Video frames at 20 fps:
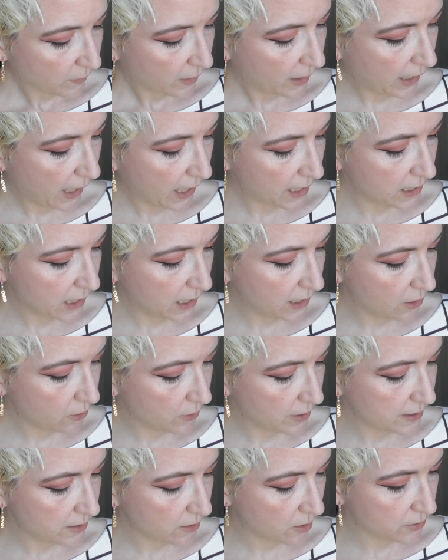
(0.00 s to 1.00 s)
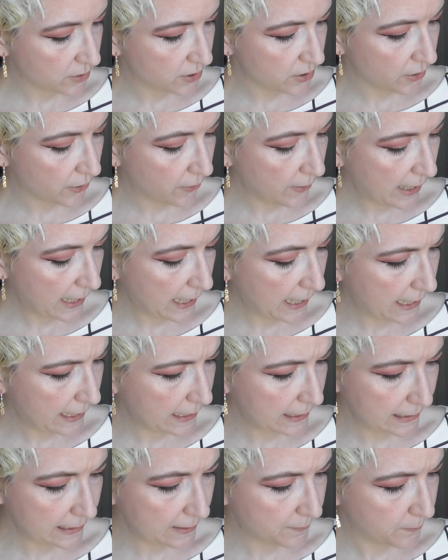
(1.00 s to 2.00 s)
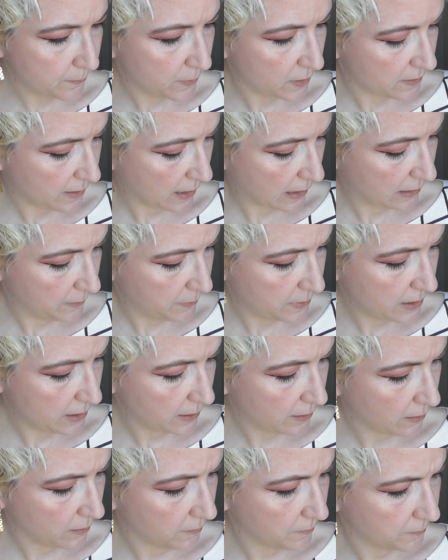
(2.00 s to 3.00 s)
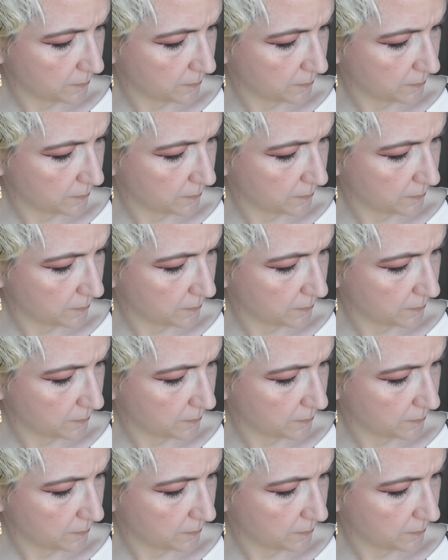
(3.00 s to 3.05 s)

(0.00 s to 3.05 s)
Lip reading: And then there is also a is that a lipstick?